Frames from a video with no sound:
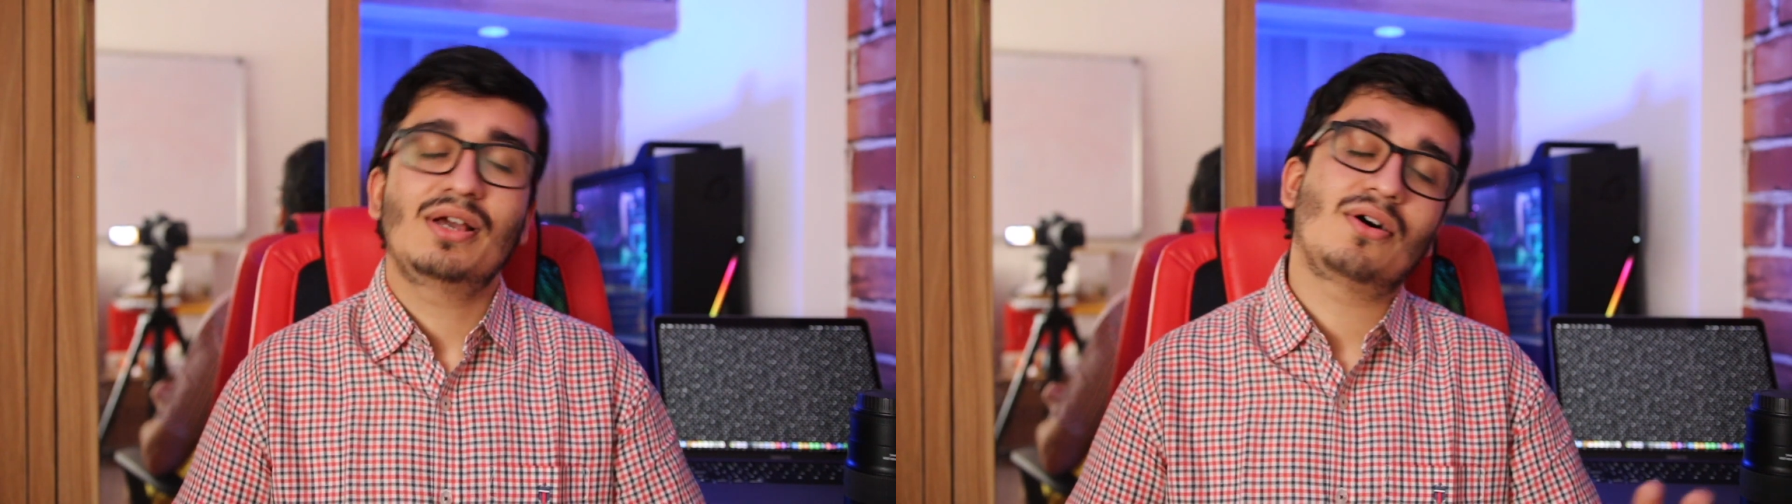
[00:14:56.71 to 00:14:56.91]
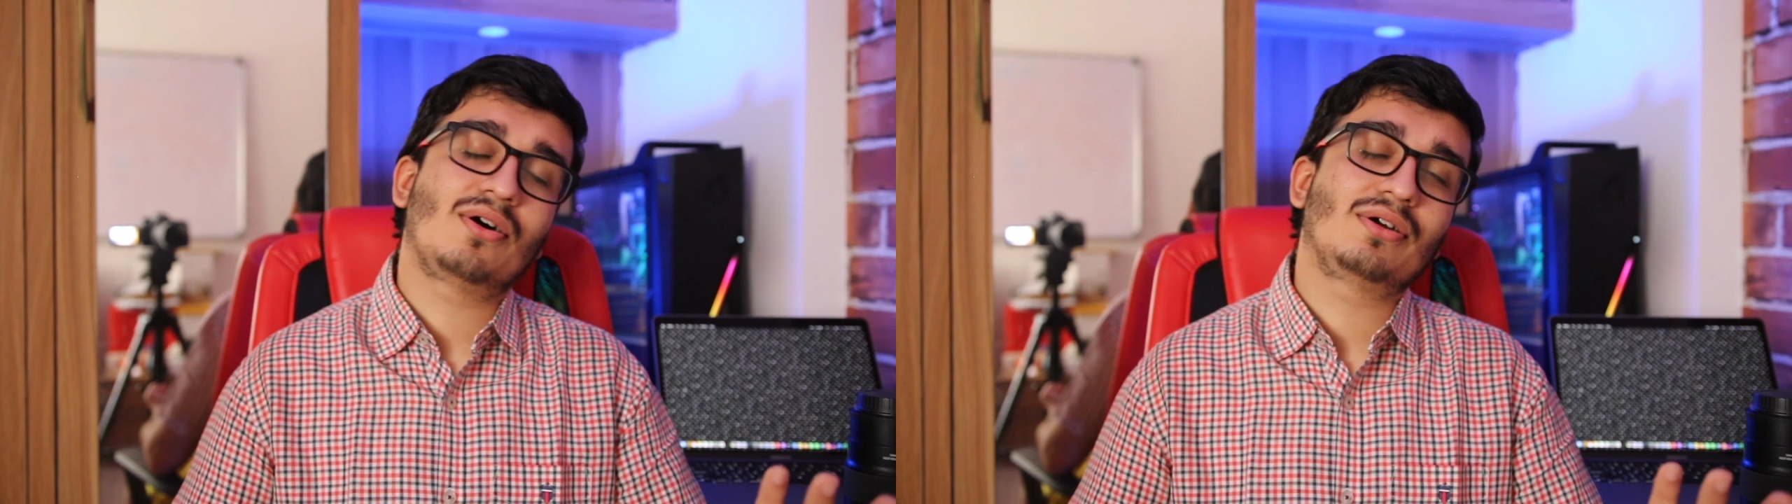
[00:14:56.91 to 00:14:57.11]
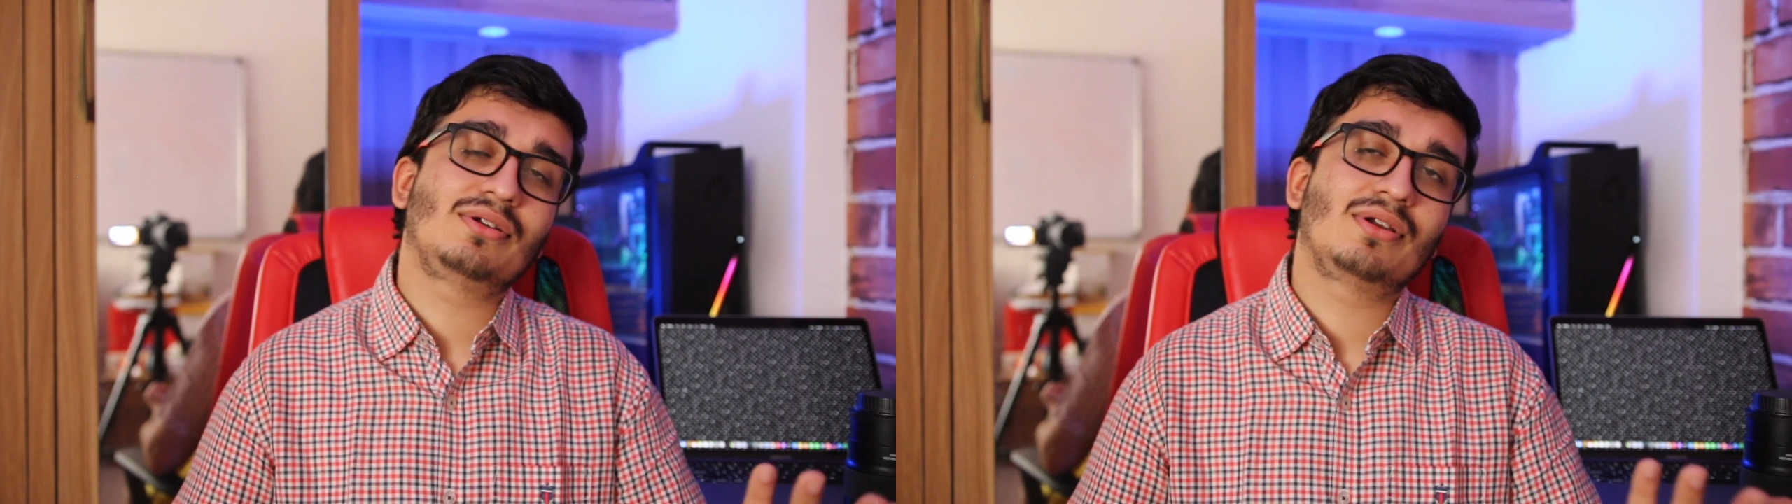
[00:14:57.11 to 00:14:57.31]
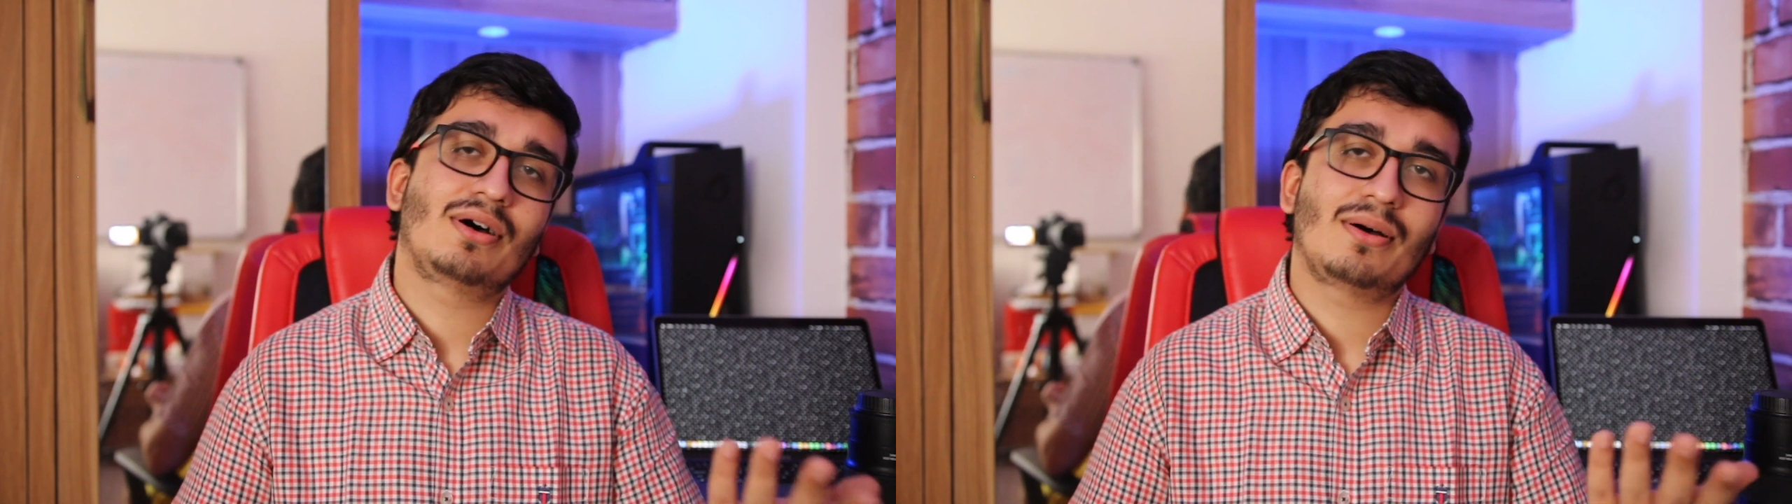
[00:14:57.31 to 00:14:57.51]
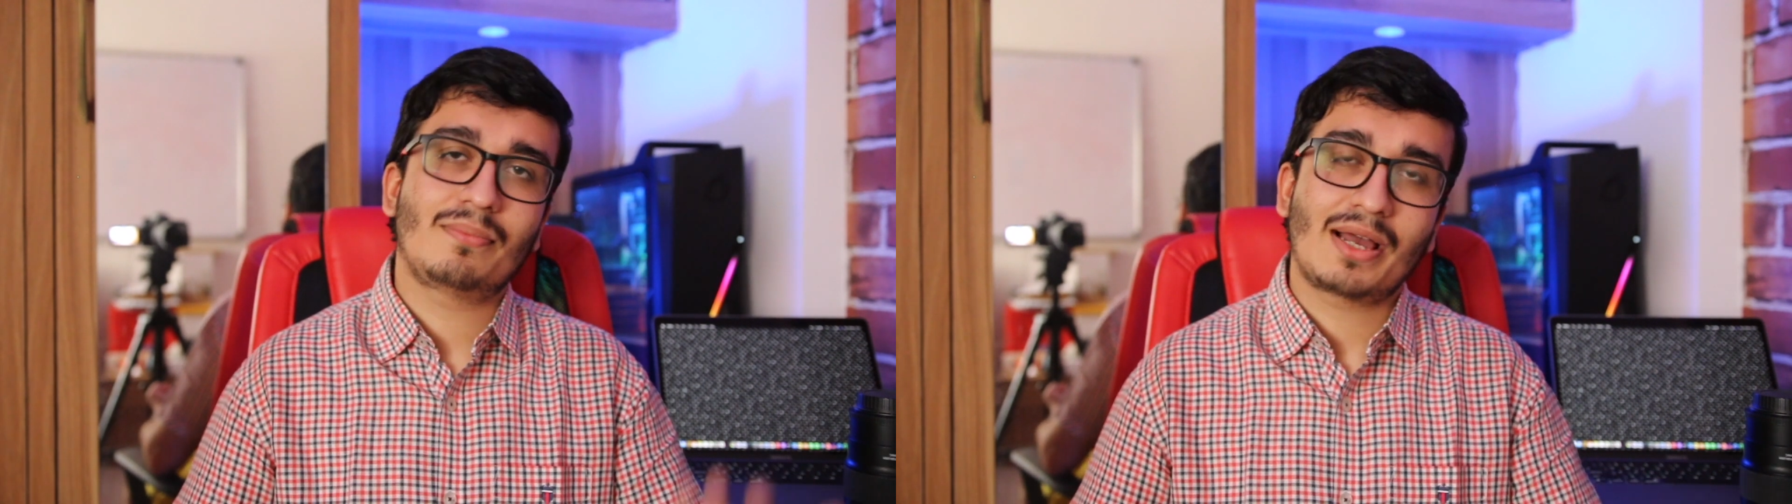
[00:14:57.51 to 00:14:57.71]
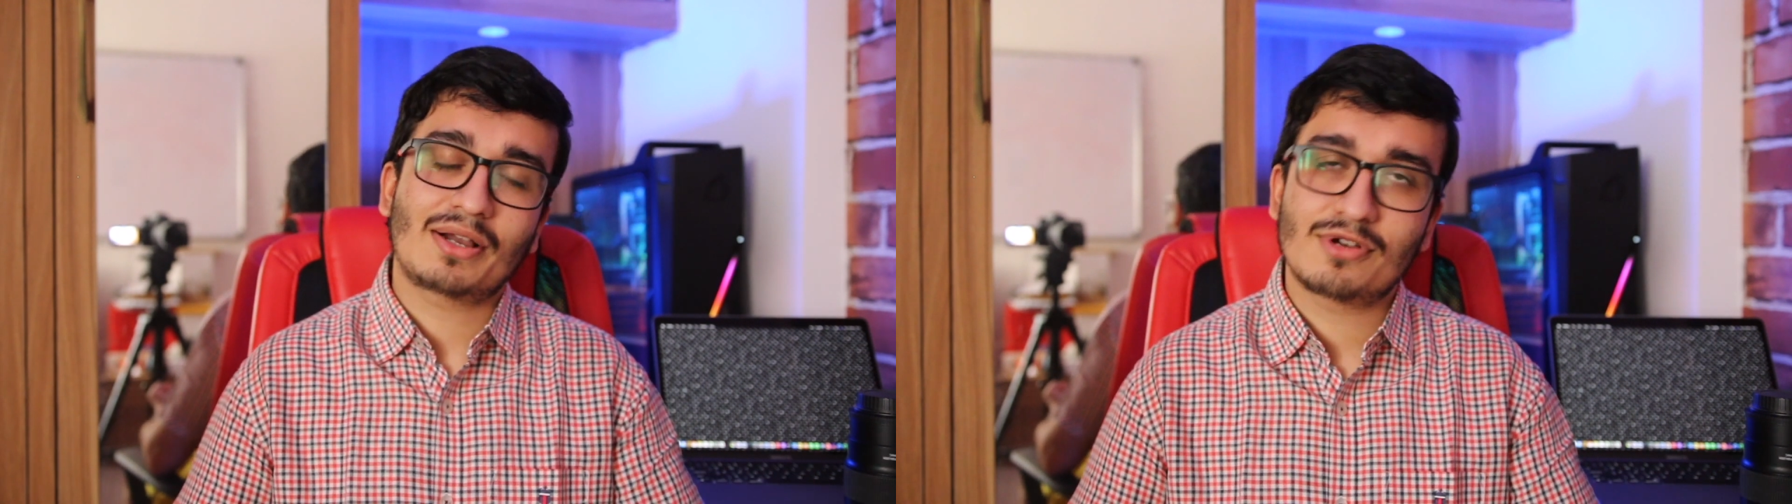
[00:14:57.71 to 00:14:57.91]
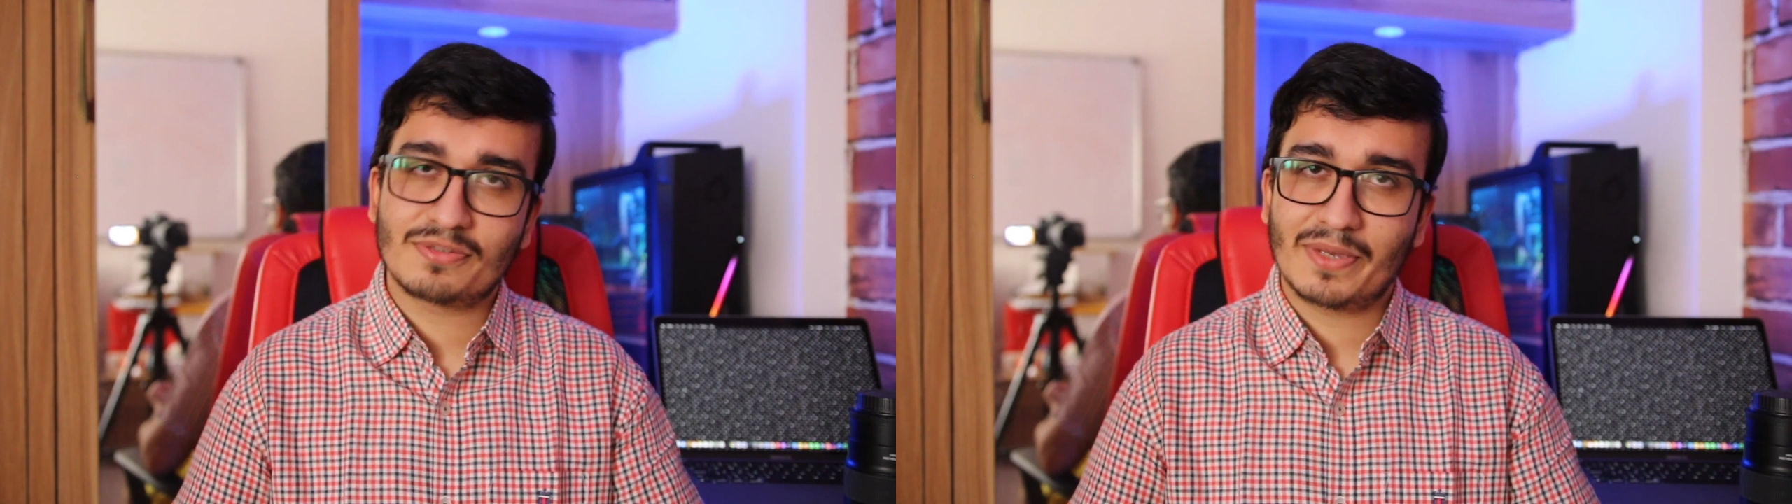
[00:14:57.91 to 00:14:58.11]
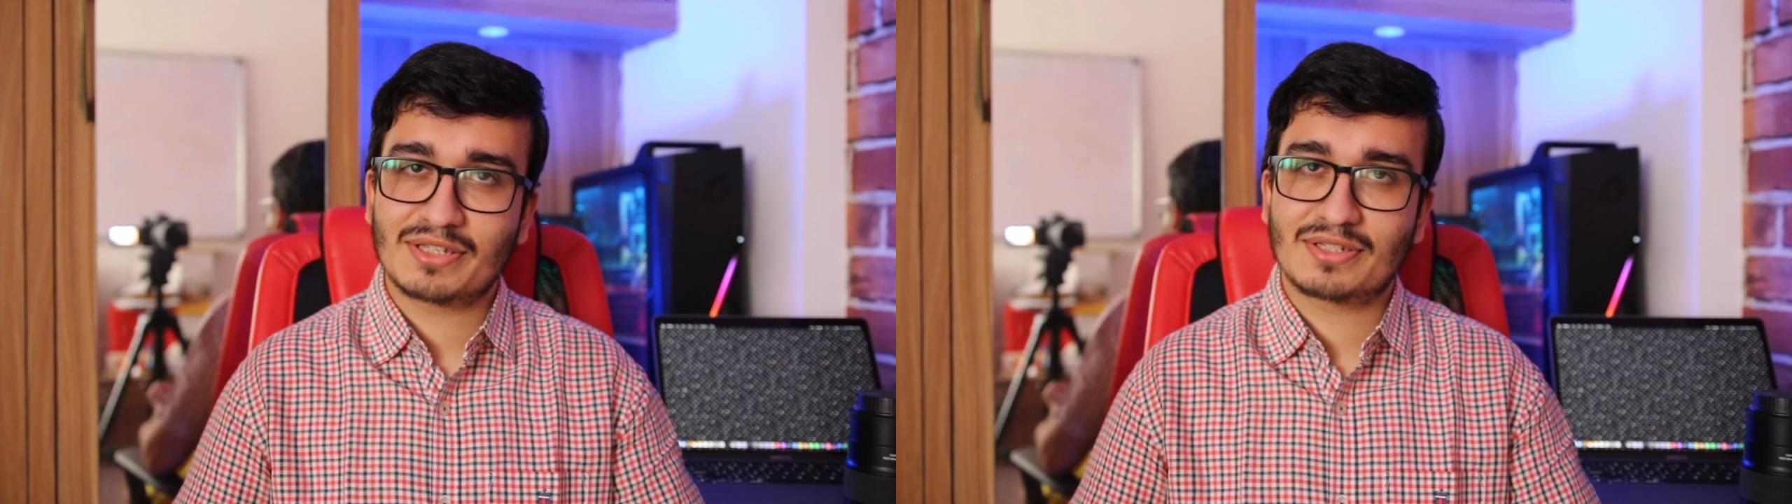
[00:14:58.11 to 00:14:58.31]
on
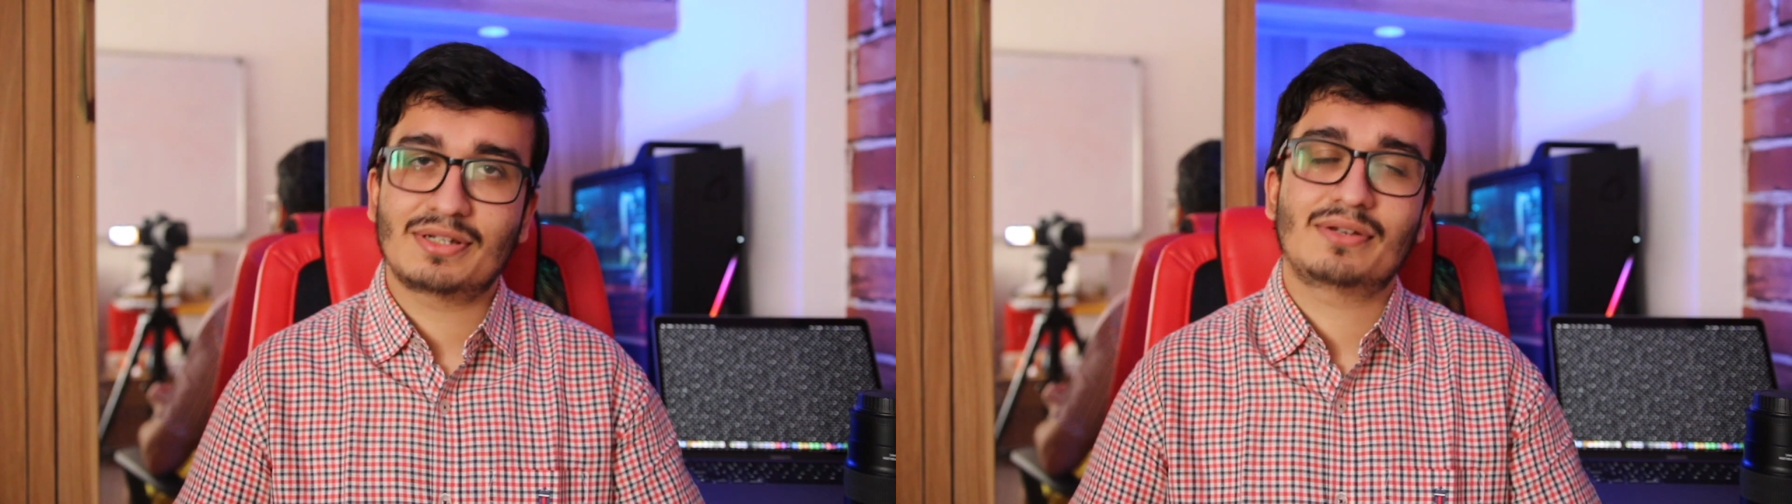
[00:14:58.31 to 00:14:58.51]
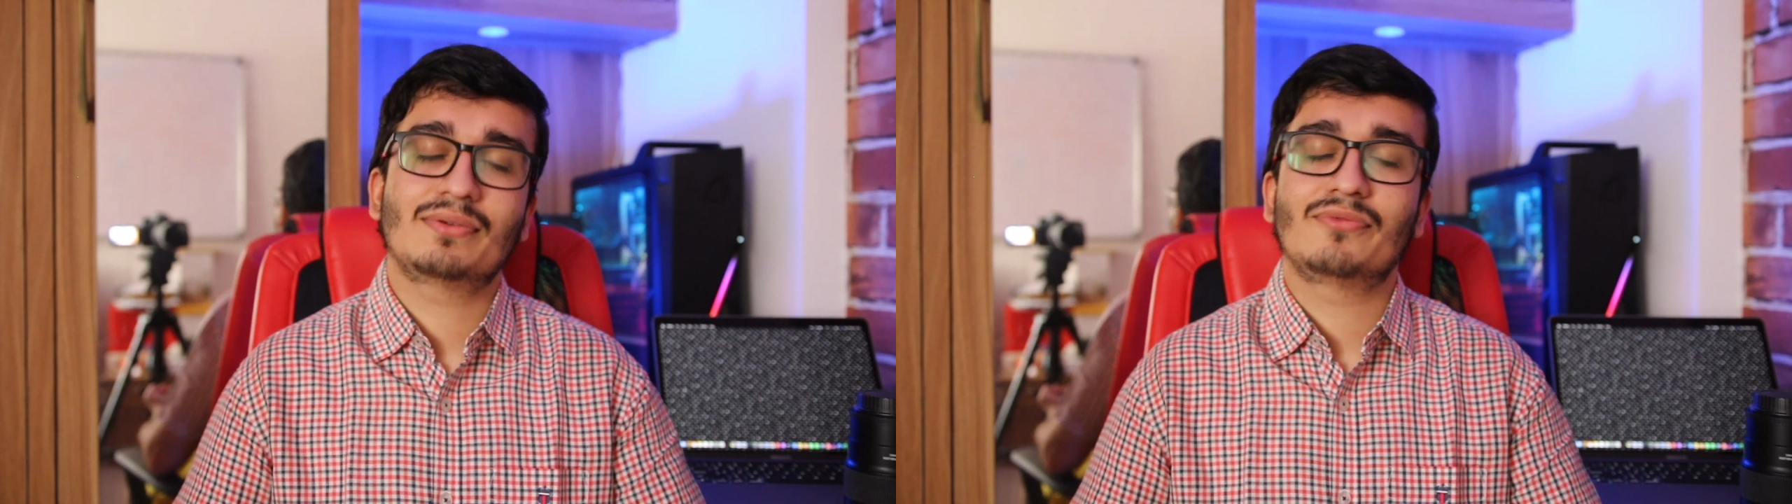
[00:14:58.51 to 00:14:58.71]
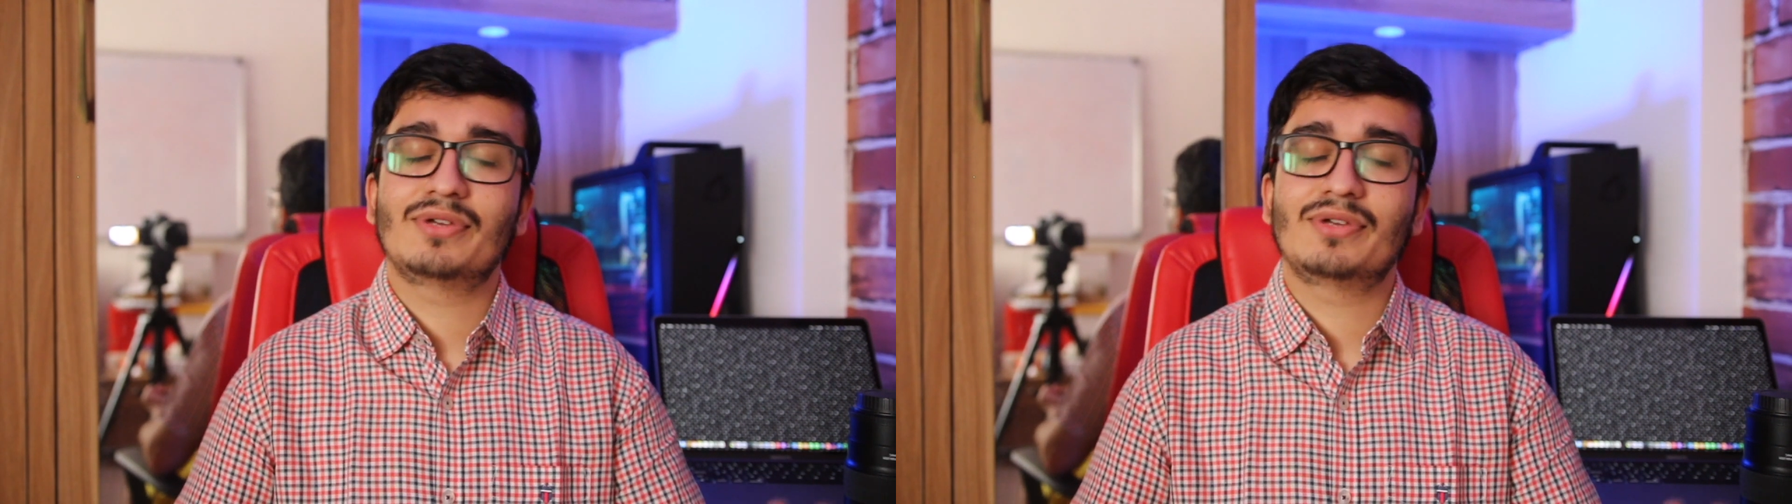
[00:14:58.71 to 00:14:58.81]
macOS Big Sur